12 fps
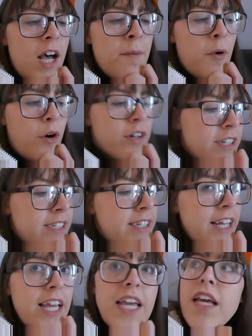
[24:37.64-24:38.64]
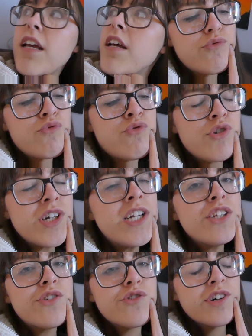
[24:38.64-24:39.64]
I'm honestly
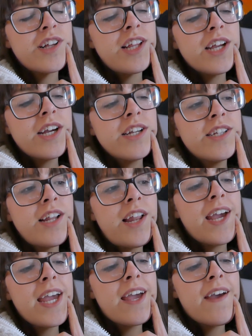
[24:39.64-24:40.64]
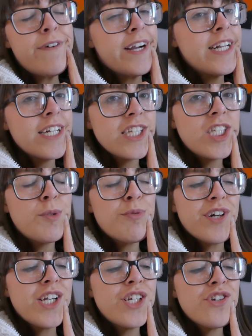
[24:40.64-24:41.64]
really struggling to like find
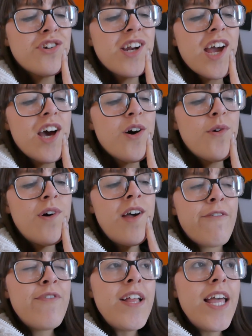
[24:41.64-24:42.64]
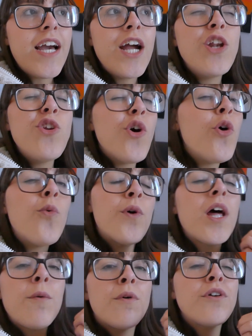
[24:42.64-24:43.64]
inspiration now. I feel like I know
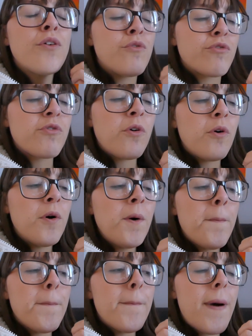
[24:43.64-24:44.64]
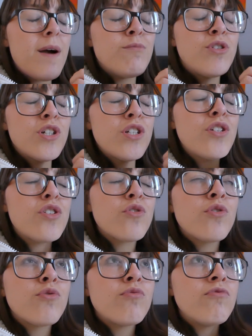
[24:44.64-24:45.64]
what I want to draw. I'm
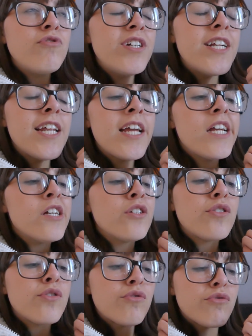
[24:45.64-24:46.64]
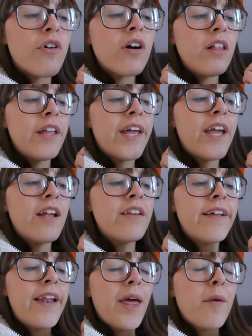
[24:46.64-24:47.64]
just really struggling
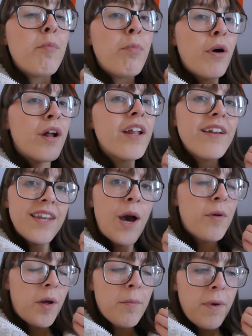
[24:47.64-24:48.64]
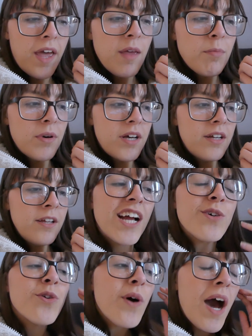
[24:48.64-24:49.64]
to like put it down on paper. I
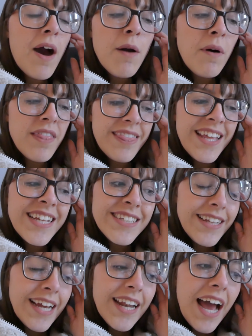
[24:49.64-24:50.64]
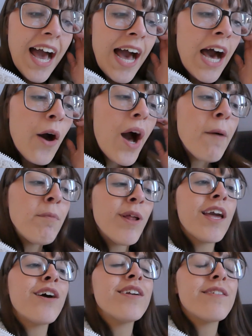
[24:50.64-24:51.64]
don't know how I want things laid out. I'm
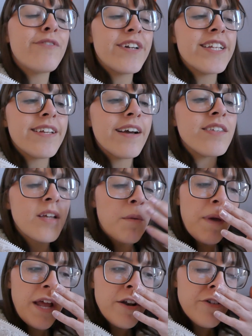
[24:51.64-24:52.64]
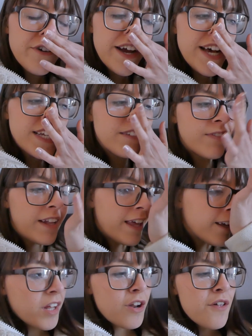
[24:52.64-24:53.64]
looking for designs on Pinterest, but
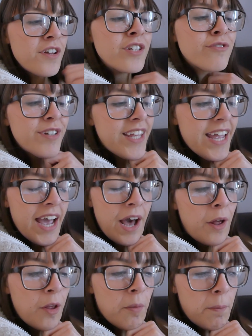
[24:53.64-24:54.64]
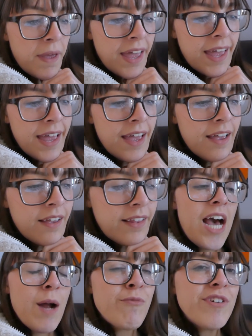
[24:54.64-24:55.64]
like nothing's really helping.
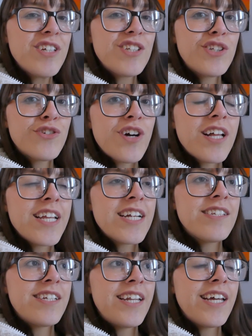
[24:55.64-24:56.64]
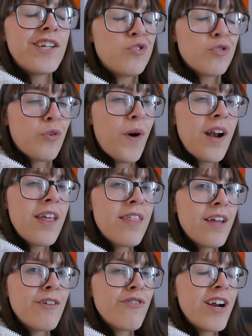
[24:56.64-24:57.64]
I'm really struggling to like draw
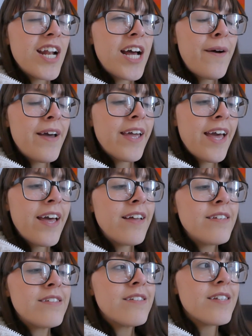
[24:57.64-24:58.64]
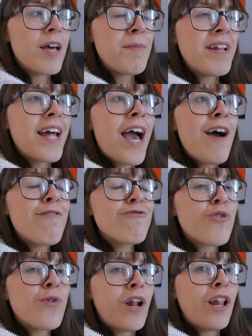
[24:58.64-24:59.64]
anything right now, I guess. I mean, I have
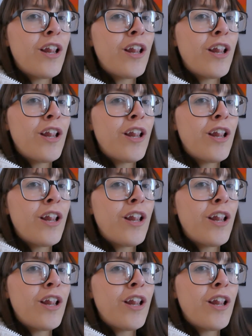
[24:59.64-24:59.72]
drawn a